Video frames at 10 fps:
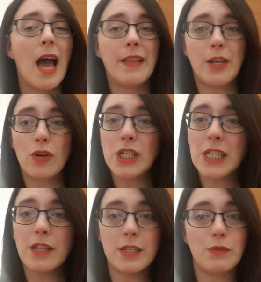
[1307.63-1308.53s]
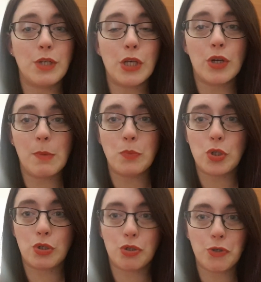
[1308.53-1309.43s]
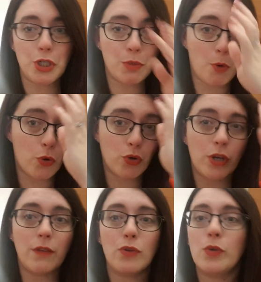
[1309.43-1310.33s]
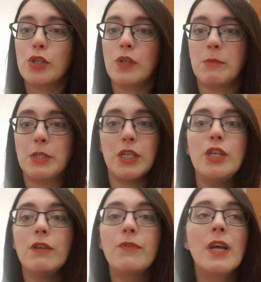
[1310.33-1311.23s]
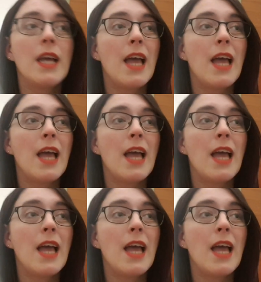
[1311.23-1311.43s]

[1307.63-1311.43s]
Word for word: And then honestly, there isn't really going to be much to show you tomorrow, even though it's Christmas Eve.